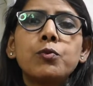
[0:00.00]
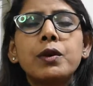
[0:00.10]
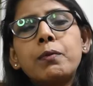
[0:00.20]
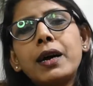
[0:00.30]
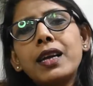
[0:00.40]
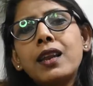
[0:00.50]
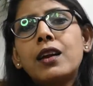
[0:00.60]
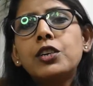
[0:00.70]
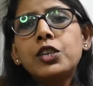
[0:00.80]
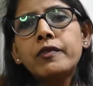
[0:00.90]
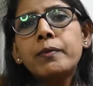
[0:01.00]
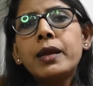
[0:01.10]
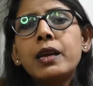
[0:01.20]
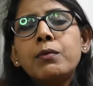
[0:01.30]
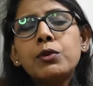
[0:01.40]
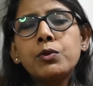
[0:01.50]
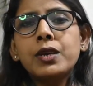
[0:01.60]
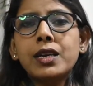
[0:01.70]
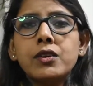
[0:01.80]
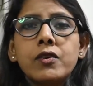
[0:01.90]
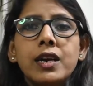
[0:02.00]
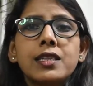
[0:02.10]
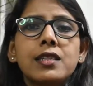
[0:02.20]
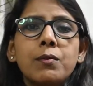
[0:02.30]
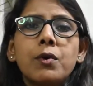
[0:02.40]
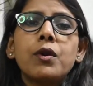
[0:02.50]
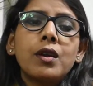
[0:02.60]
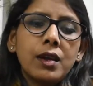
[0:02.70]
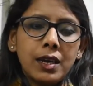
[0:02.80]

but by and large you will be able to categorize them all